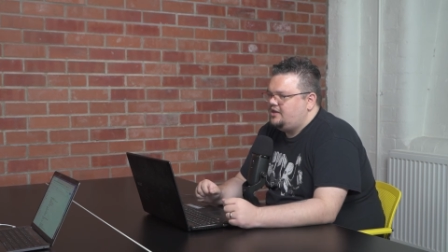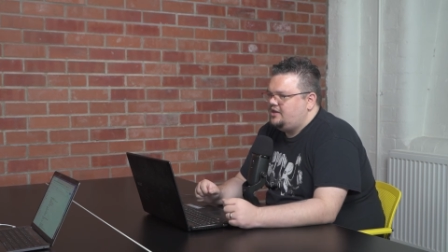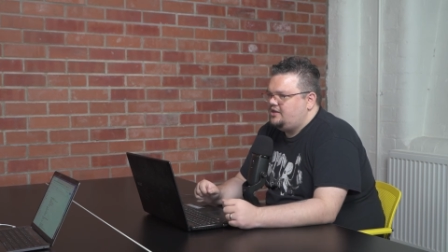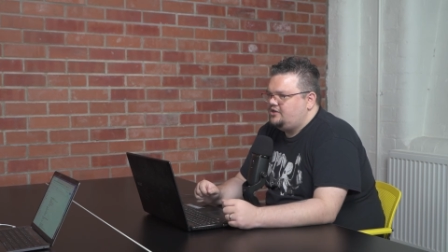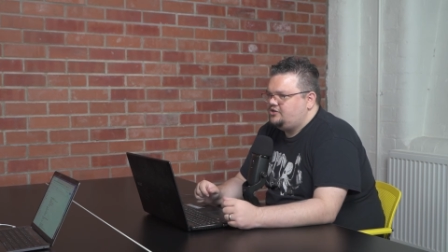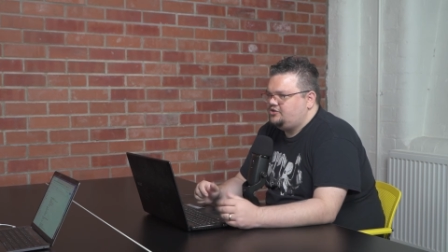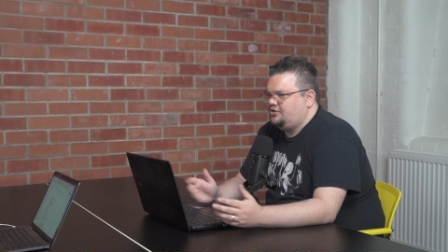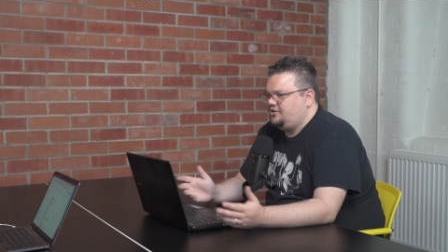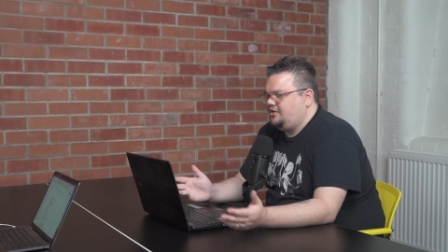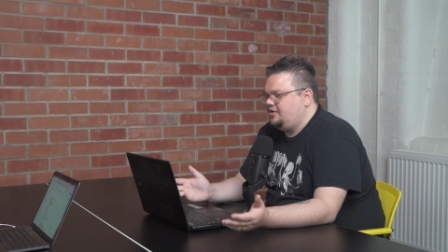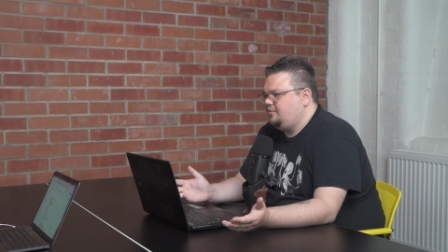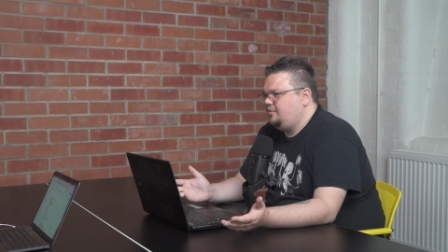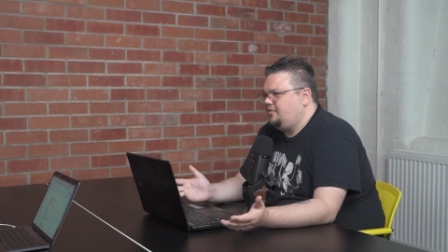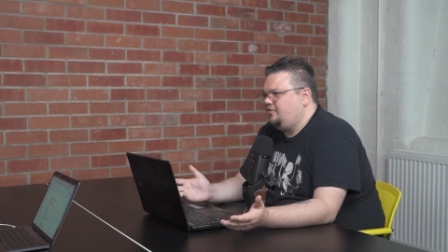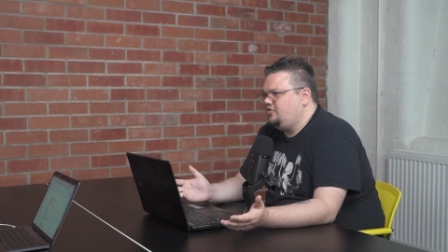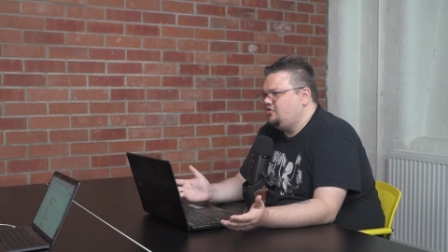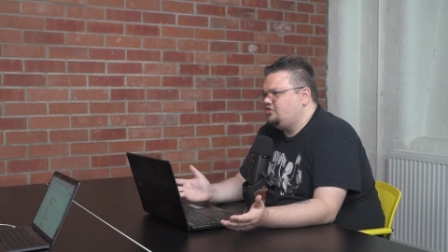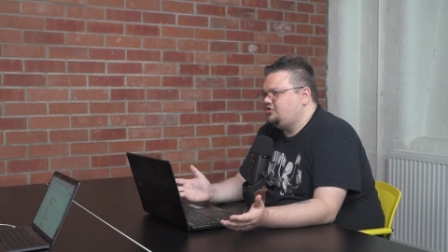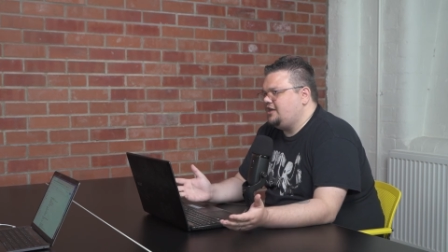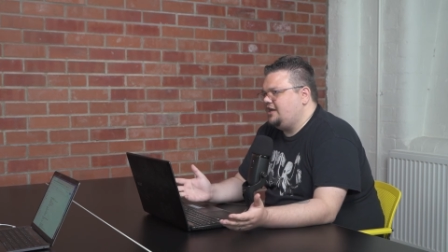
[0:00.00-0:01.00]
So we've
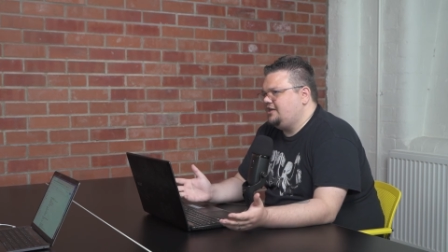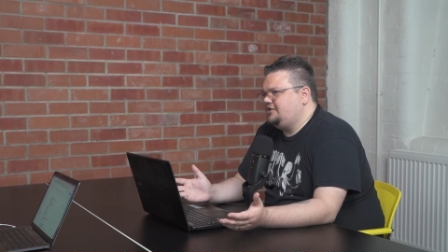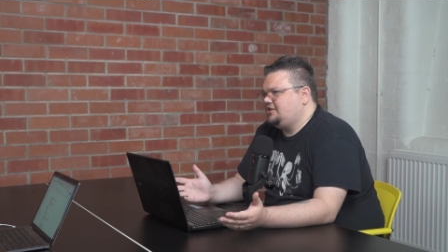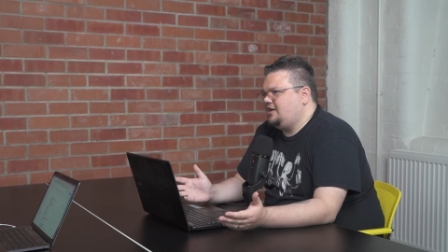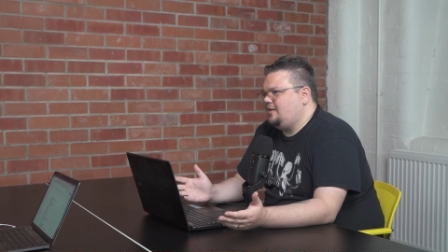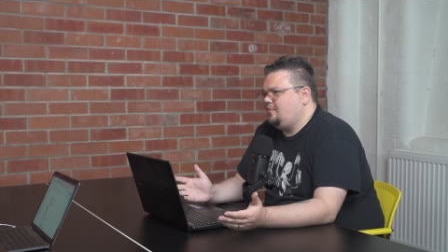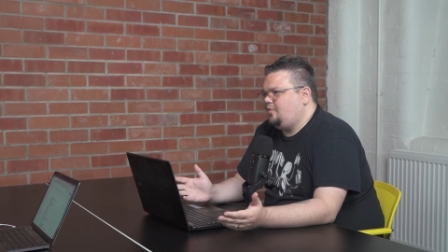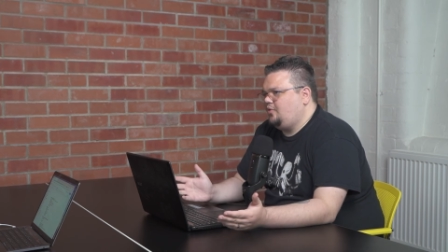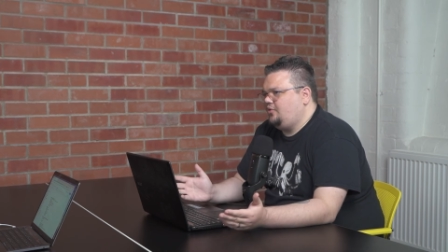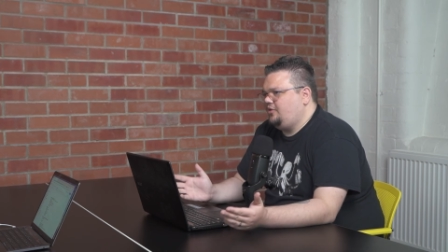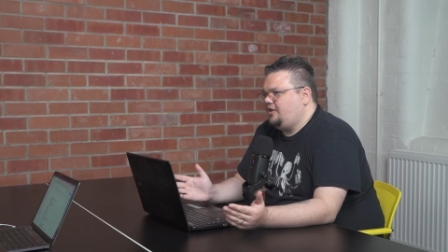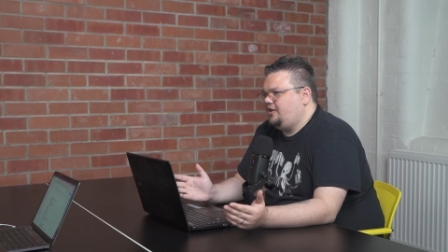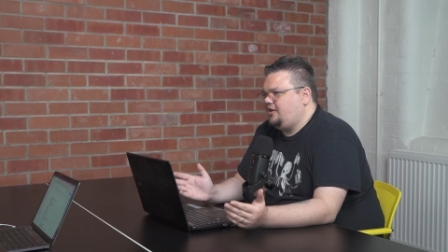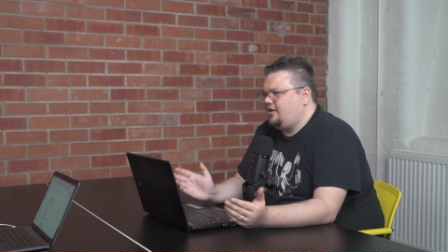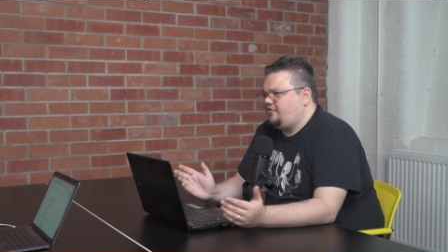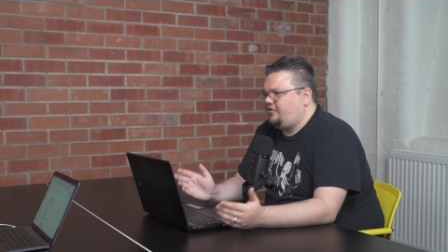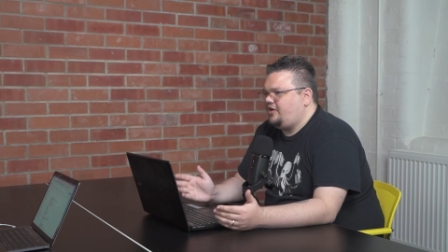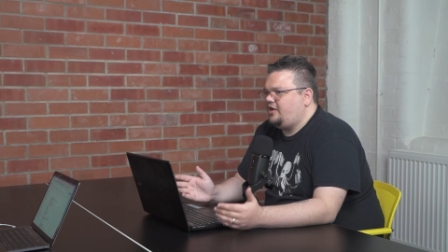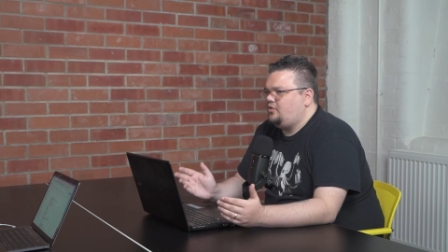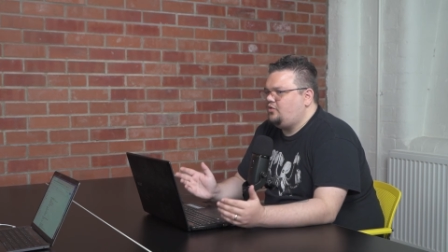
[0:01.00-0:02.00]
used that example there.
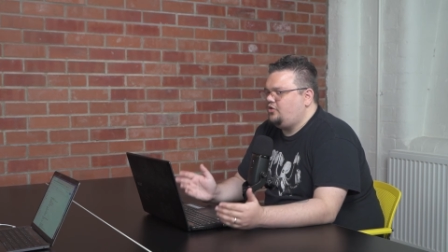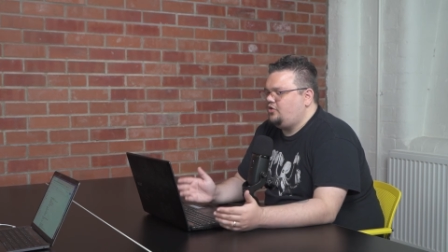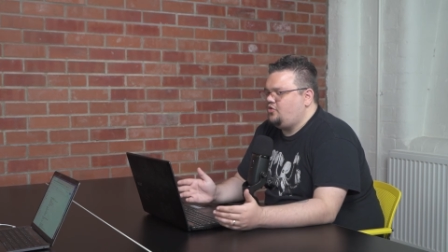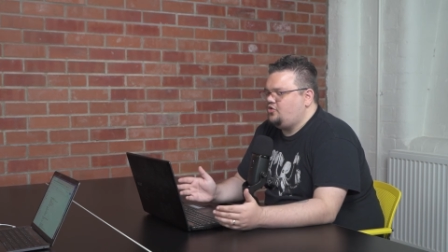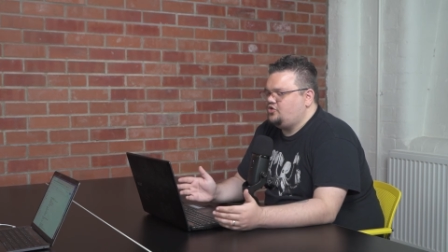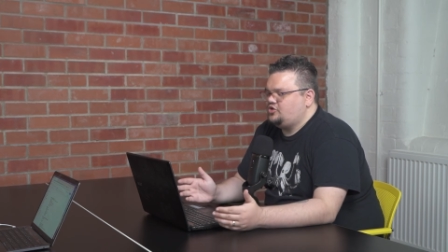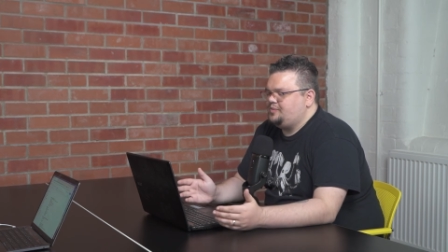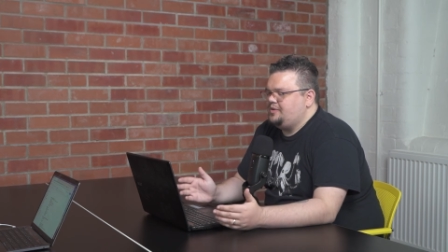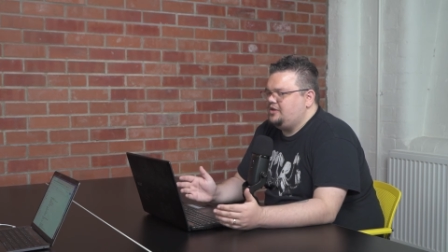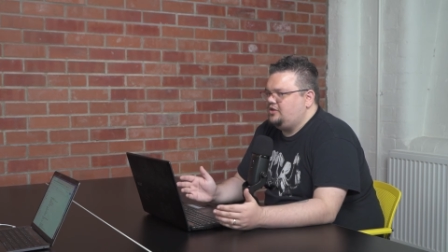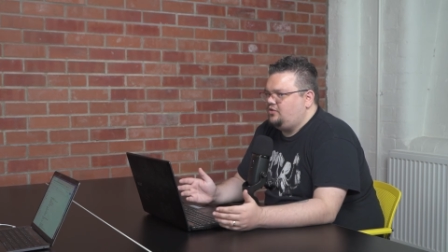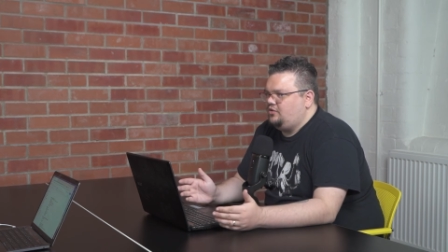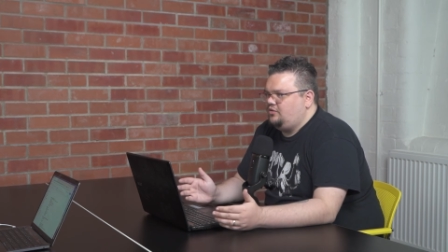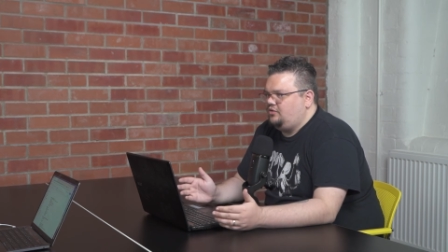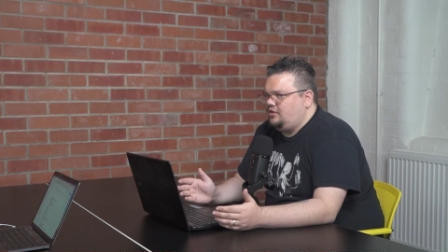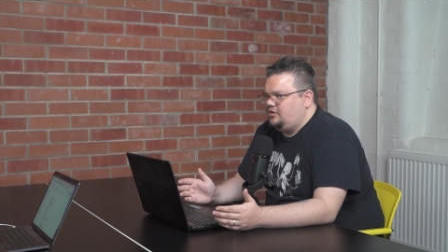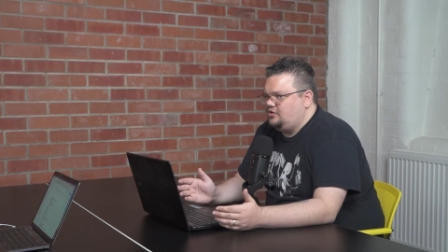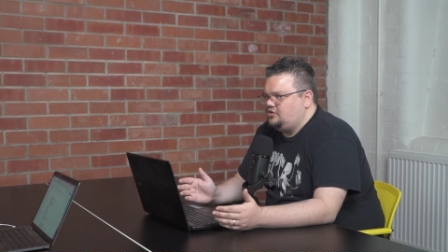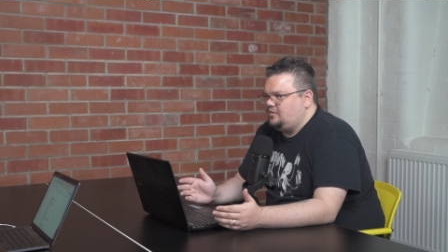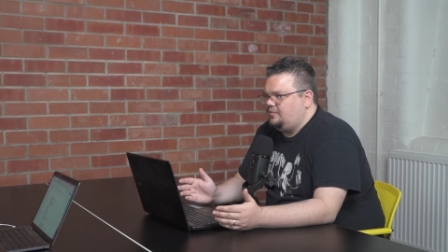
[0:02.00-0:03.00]
If I know it cost me
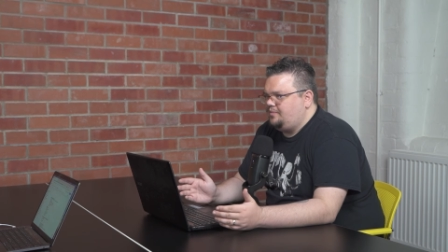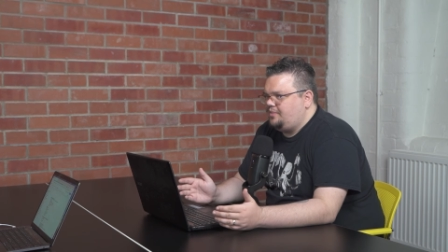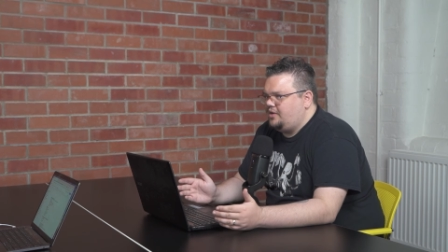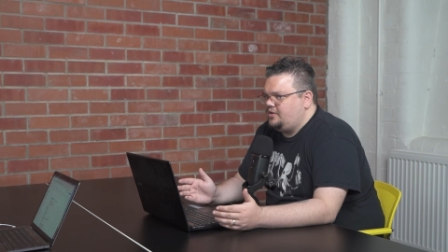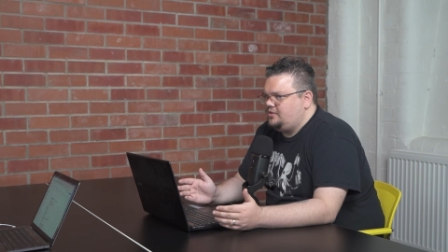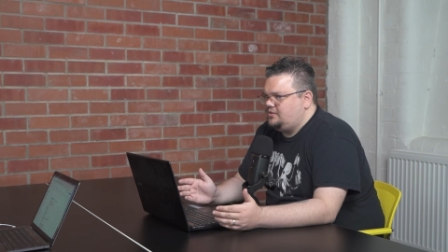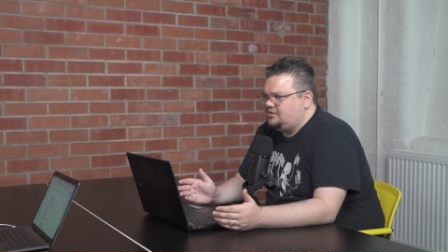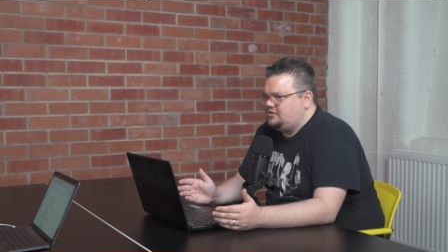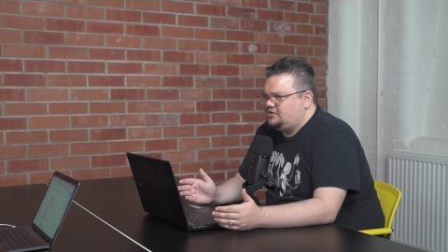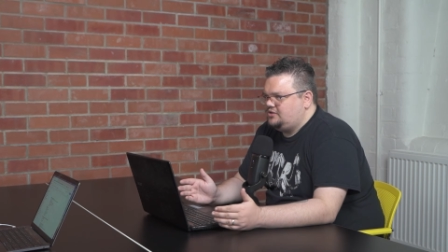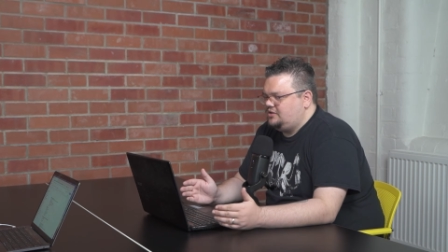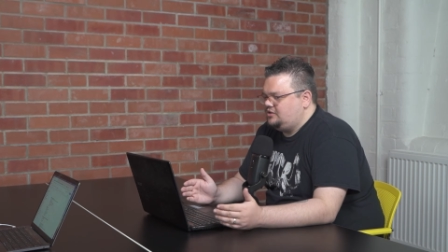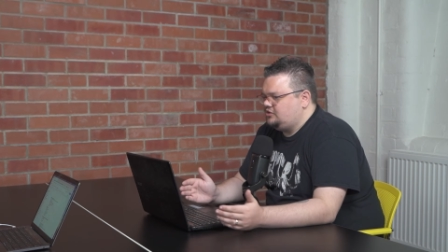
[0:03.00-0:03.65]
£2,000,